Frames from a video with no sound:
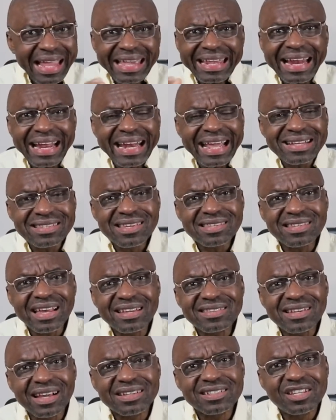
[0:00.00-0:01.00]
in an
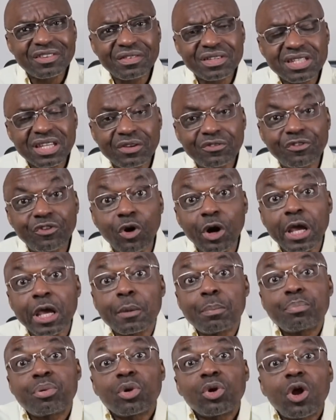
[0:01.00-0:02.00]
exercise activity
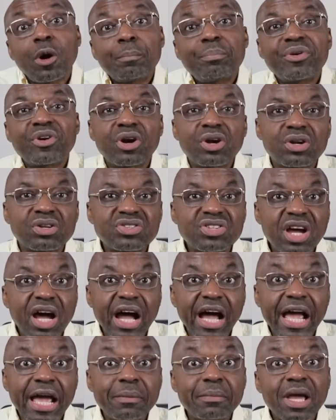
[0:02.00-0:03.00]
for a prolonged period of
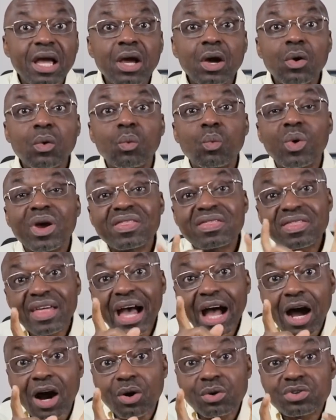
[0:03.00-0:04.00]
time
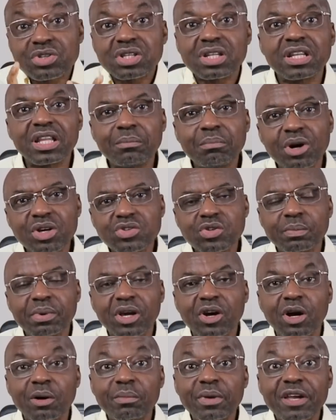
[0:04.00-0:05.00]
without the muscle
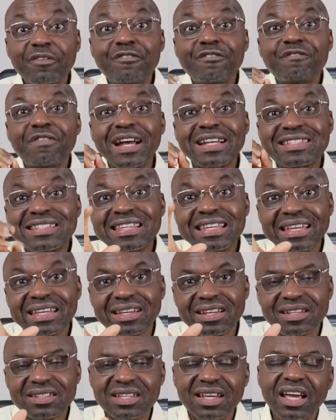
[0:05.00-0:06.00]
becoming
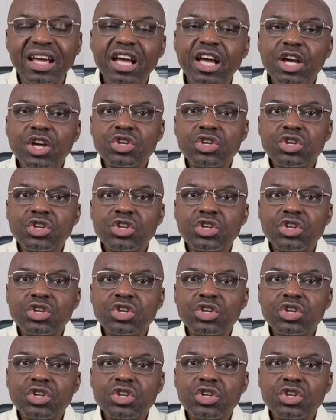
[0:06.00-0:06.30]
fatigued.